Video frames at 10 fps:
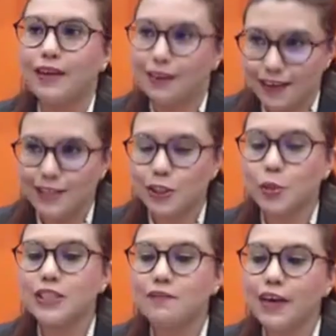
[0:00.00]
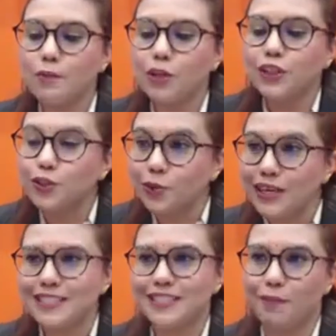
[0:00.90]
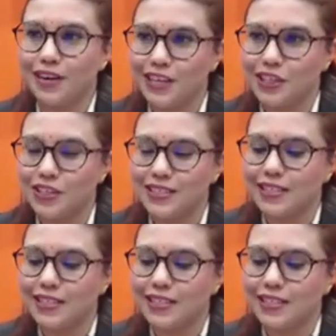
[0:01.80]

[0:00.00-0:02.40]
Yes, so it's very important to list their medications.